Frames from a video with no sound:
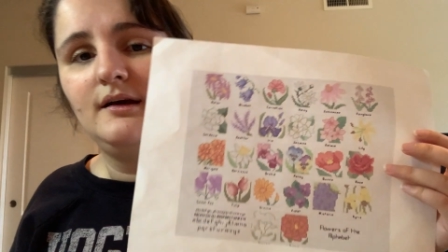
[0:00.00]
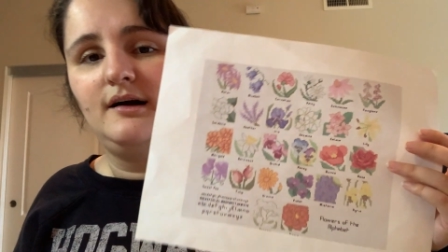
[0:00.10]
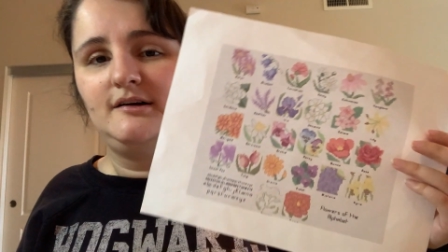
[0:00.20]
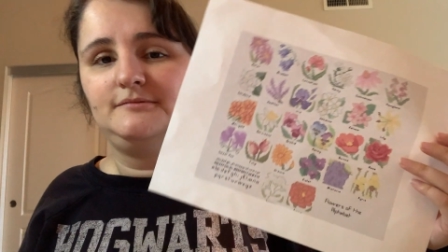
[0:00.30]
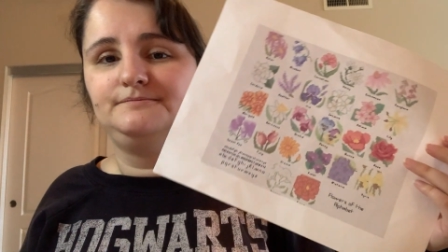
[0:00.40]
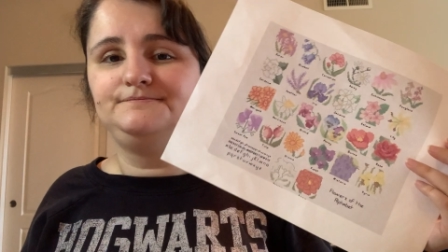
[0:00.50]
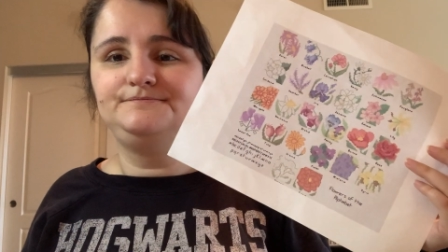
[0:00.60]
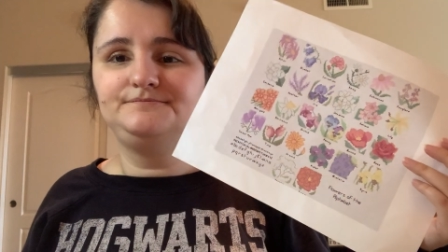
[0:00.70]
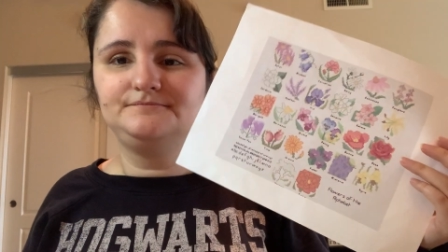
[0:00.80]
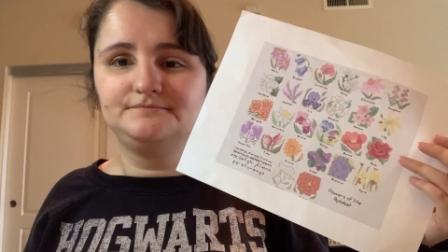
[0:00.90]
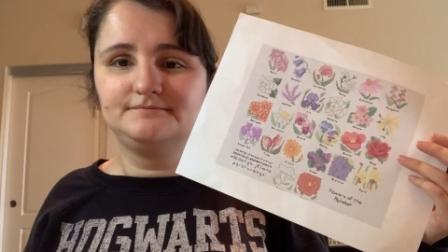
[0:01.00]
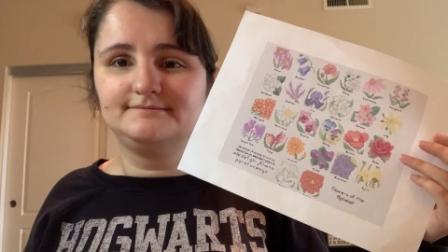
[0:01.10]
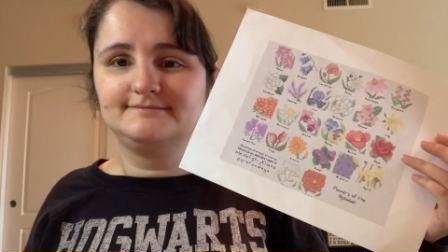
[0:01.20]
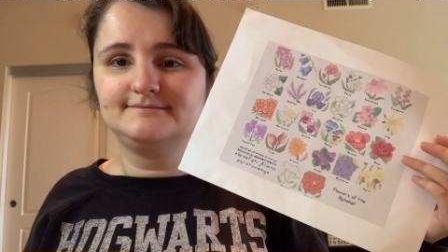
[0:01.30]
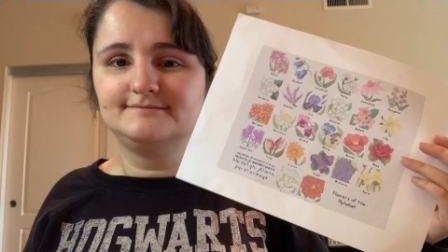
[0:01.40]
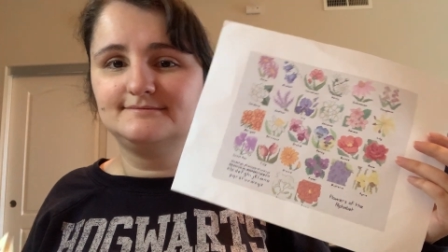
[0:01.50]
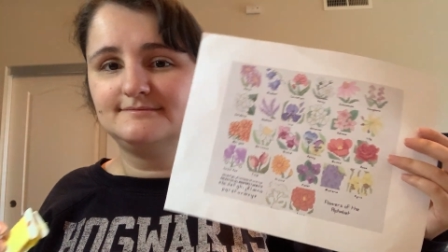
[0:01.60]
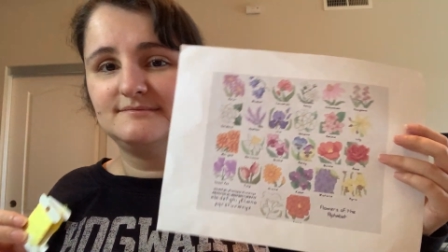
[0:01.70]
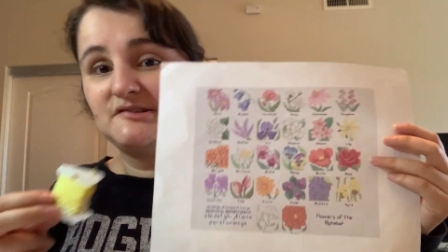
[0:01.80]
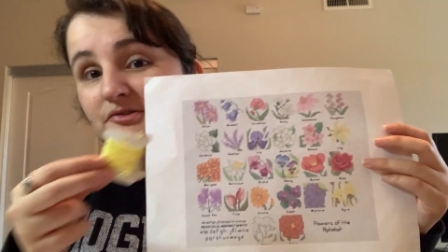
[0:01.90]
um
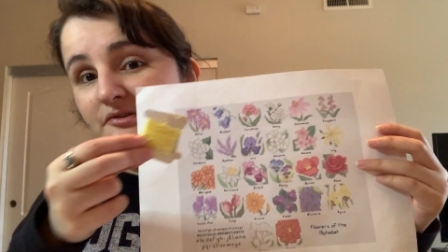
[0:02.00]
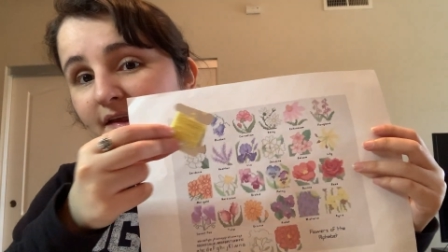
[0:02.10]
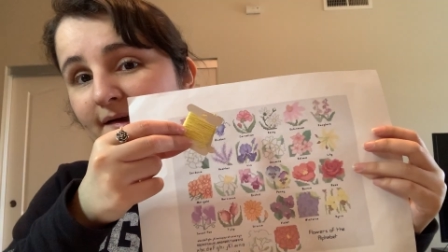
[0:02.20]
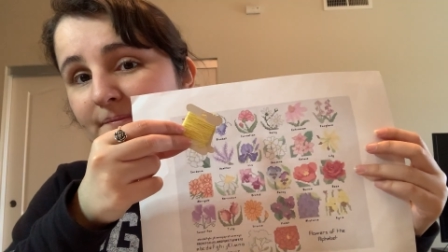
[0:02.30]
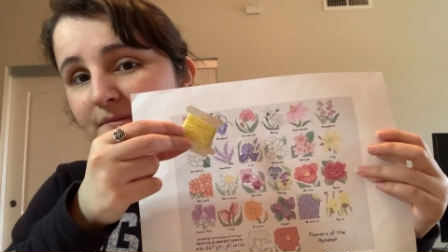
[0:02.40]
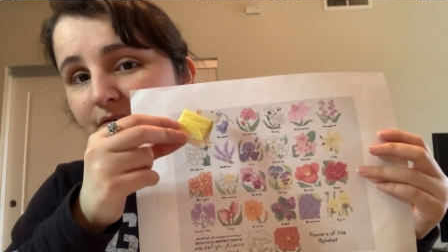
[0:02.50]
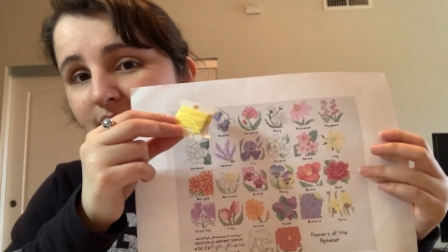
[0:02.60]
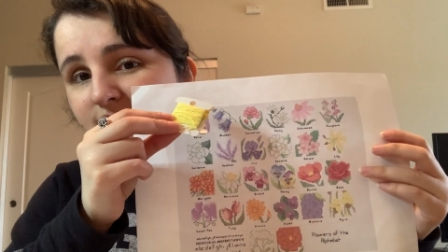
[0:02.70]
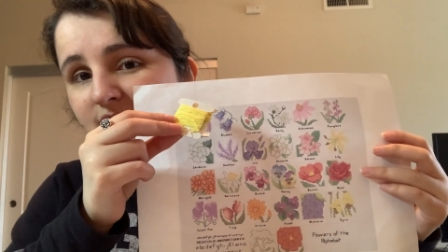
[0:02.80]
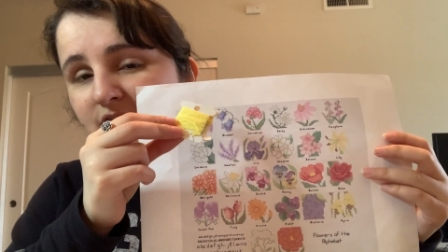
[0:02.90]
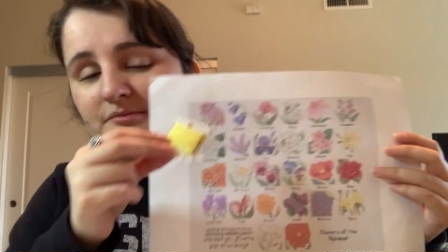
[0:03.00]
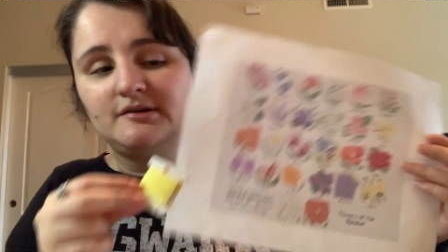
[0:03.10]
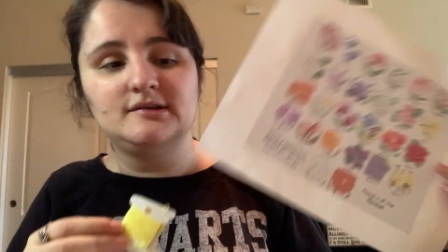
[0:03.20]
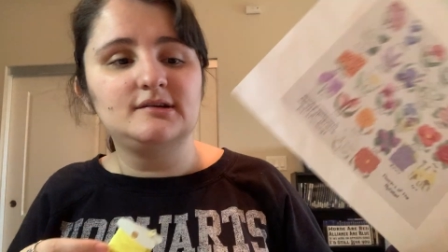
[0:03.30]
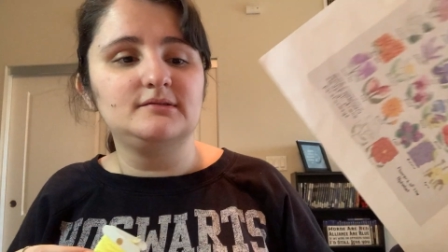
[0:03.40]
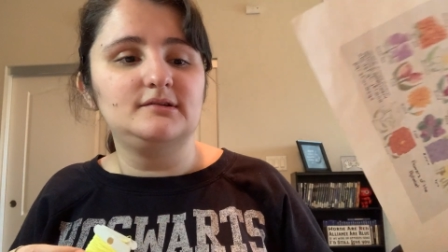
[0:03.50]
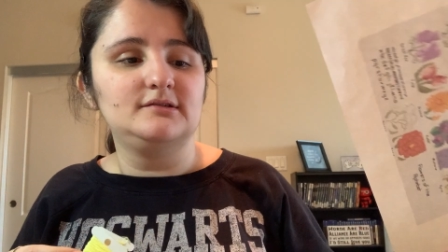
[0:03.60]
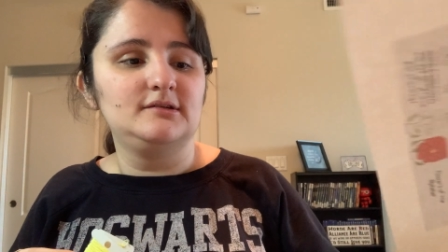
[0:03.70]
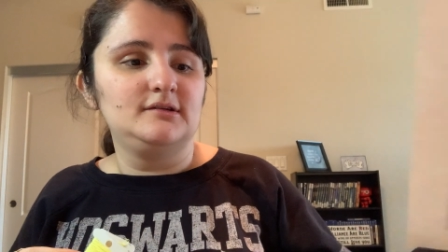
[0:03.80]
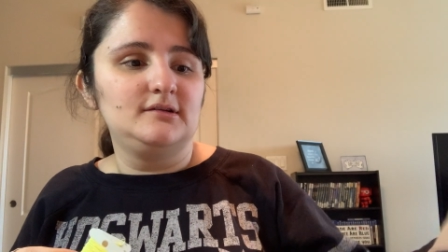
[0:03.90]
so yeah so that's gonna be
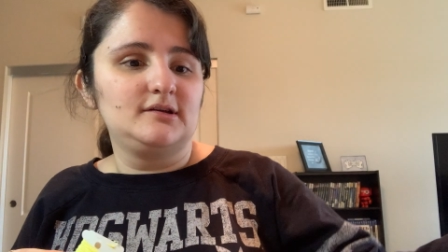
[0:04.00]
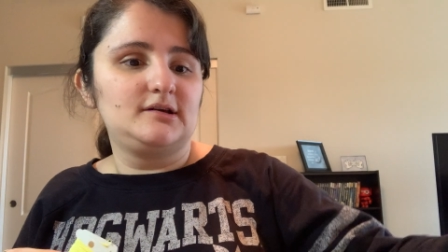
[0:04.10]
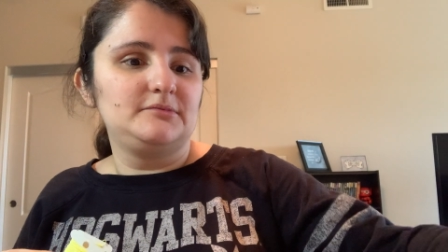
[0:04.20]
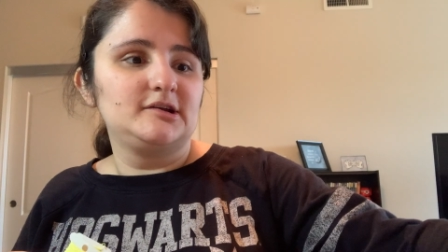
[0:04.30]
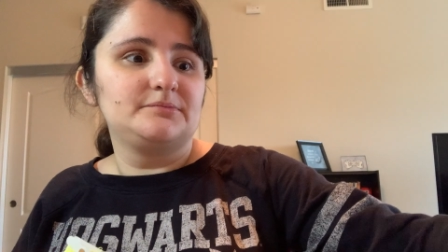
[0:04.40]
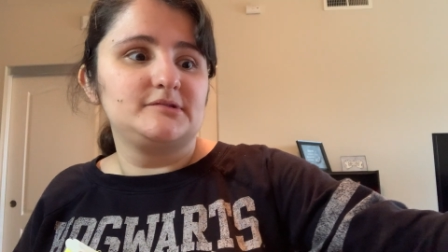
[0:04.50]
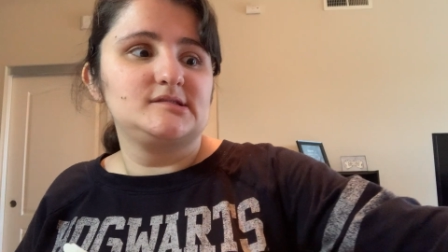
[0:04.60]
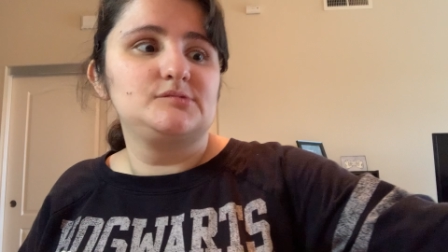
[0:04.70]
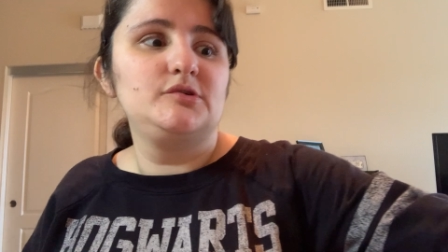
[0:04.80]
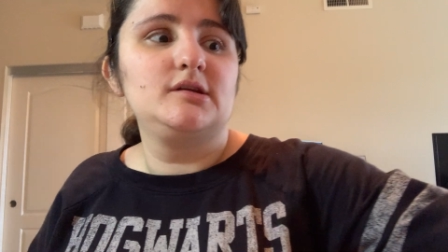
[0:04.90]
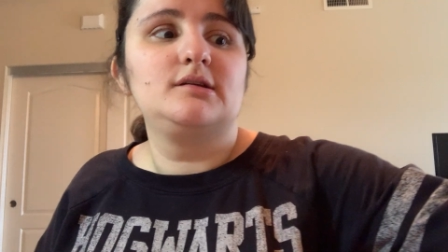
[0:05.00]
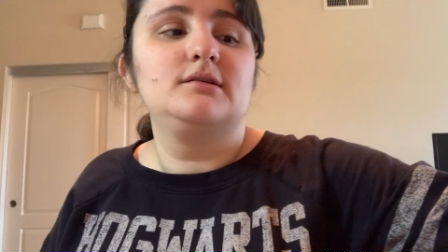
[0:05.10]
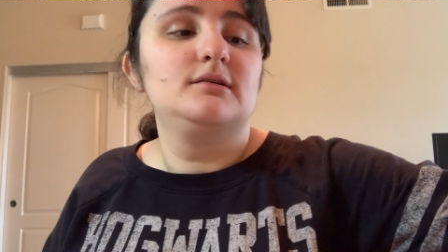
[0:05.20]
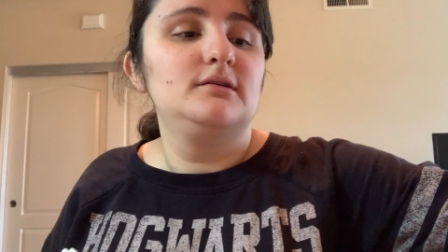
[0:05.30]
coming up this week